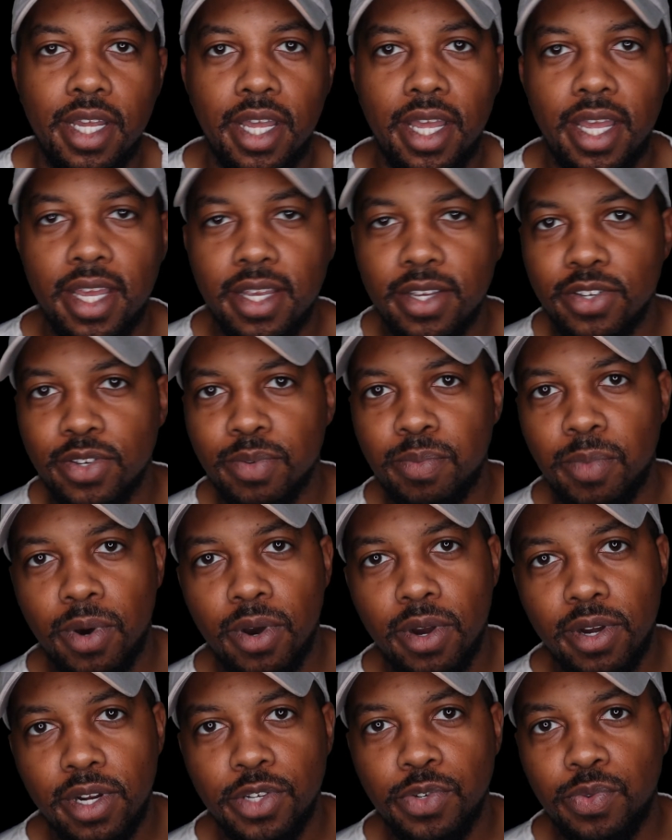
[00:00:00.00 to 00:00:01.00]

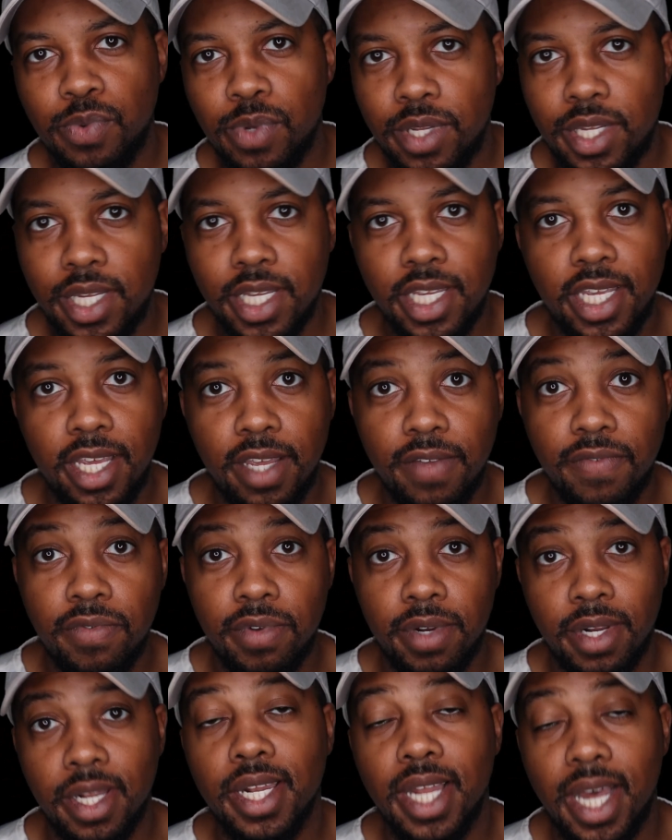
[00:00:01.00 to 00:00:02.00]
ASMR has really
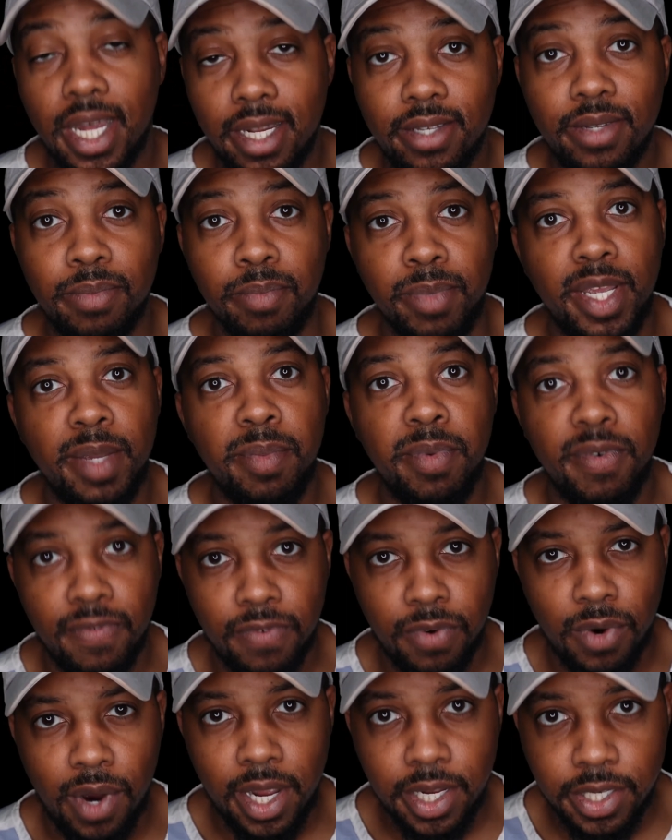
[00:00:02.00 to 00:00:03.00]
given a lot to me
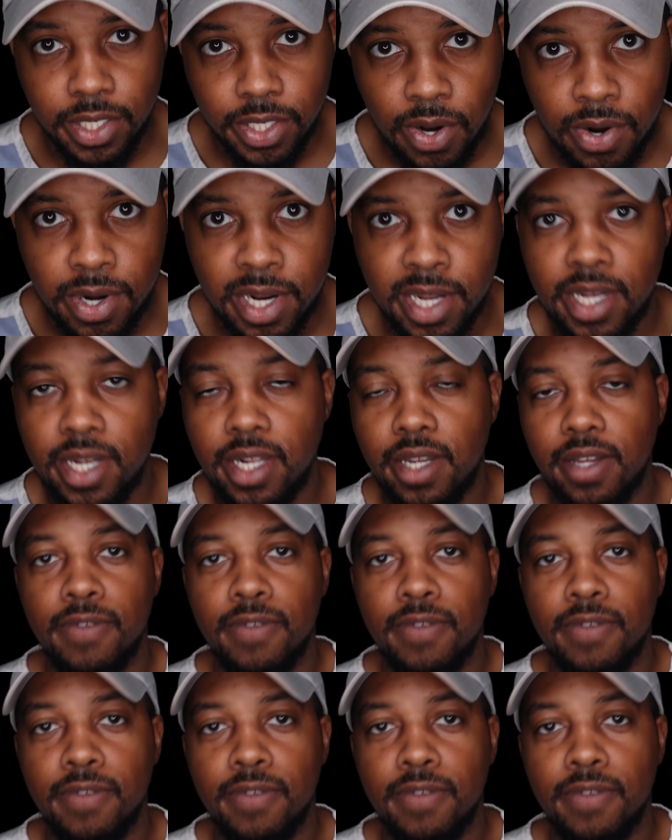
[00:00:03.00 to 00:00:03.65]
before I started,